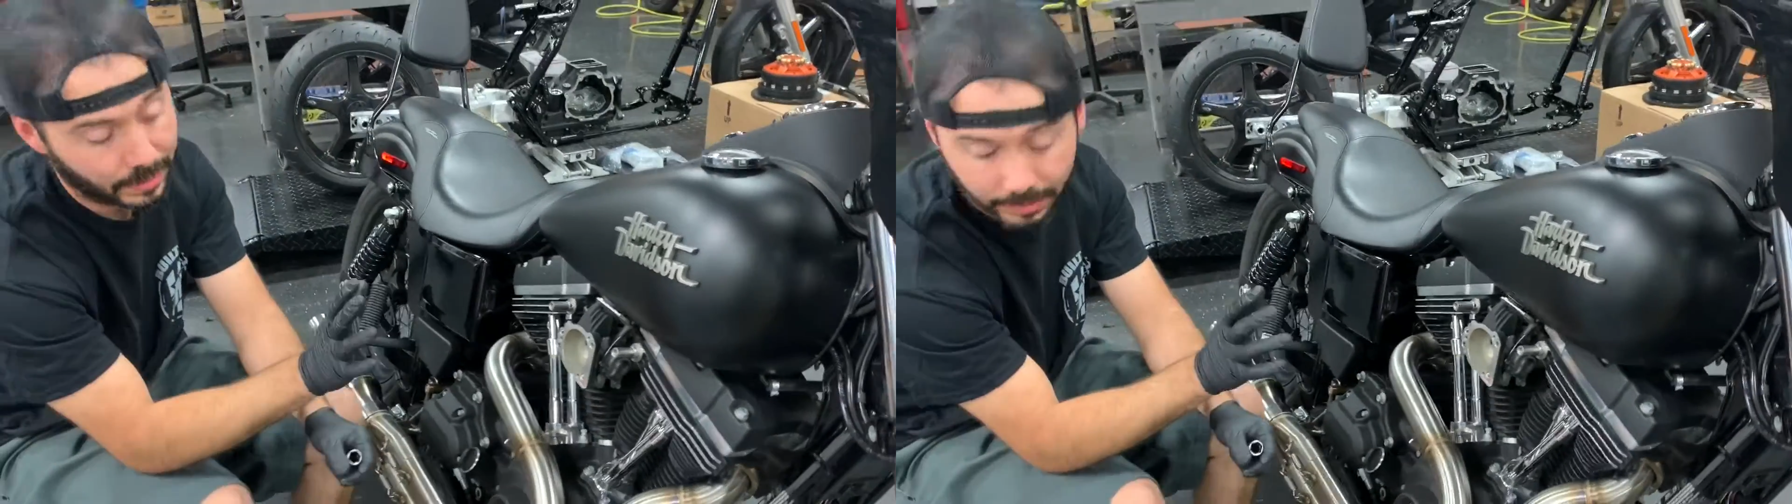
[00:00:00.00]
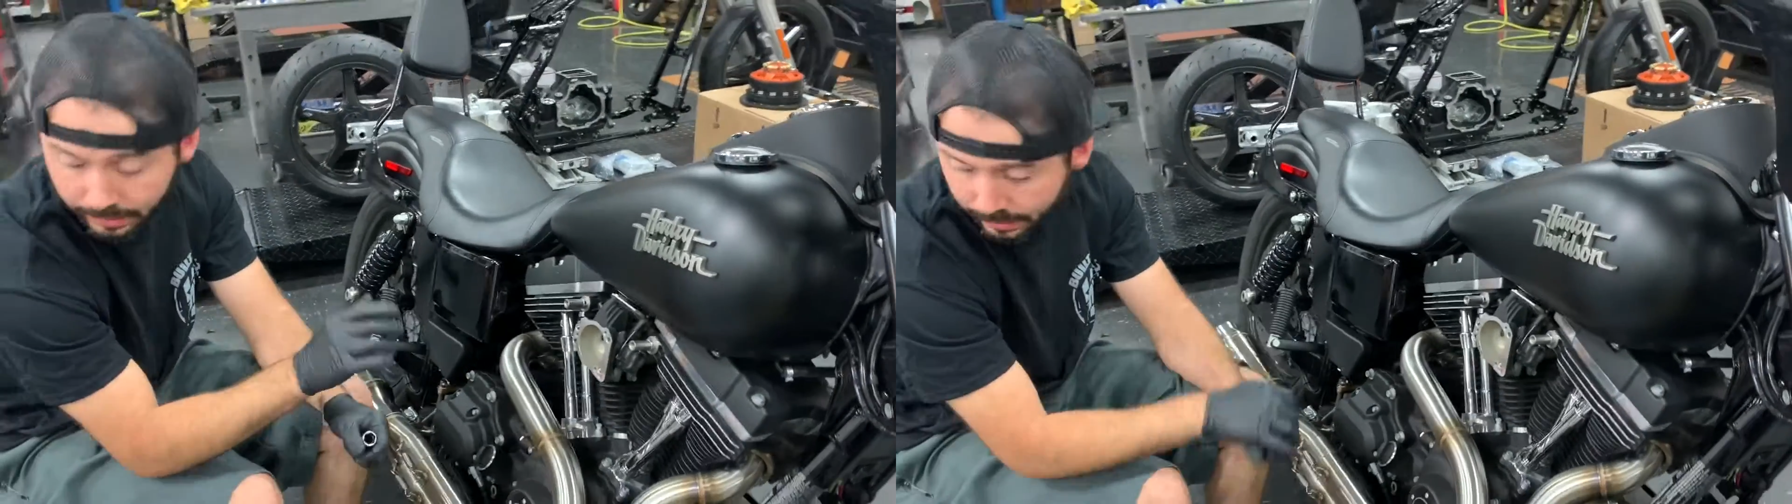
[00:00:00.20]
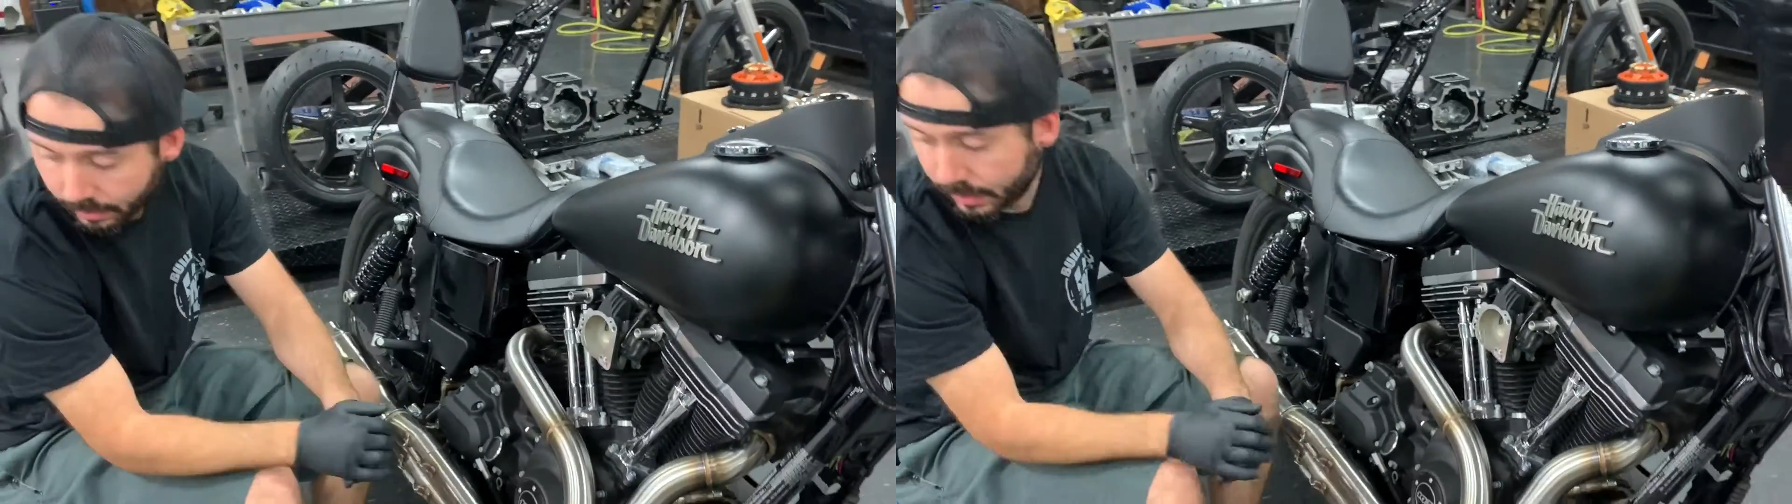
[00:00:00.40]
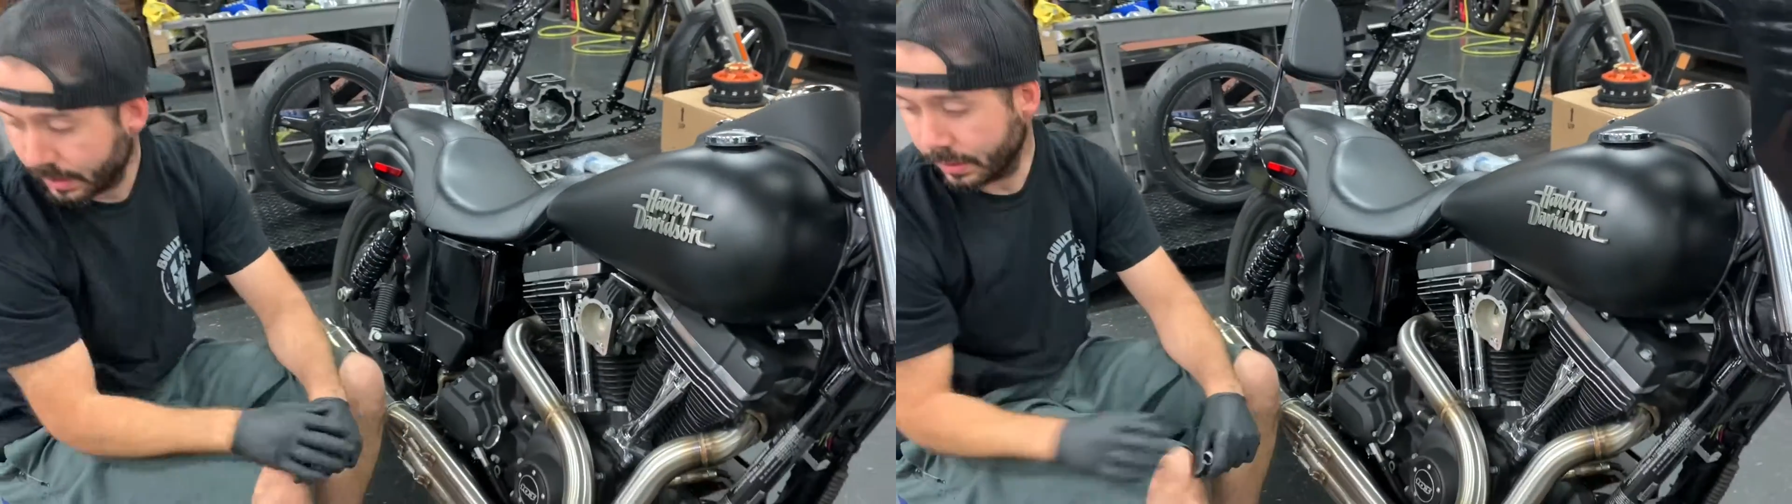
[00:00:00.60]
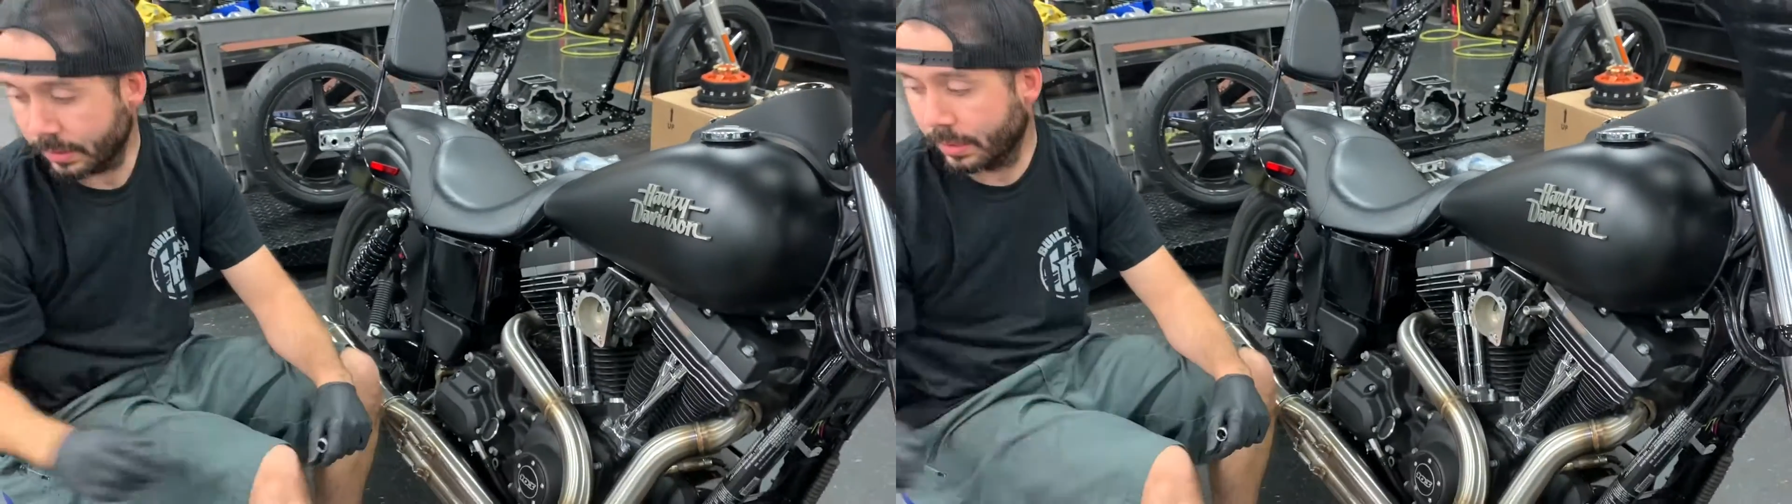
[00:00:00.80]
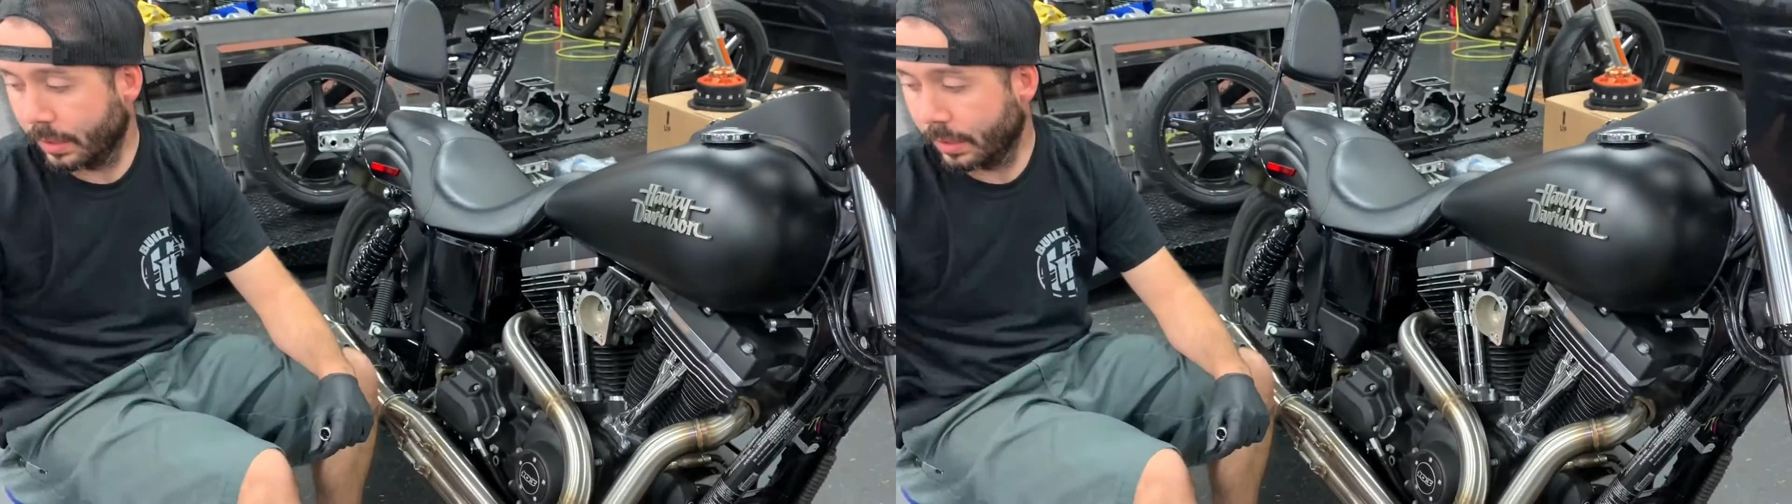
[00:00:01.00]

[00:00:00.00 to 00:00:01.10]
anything on this,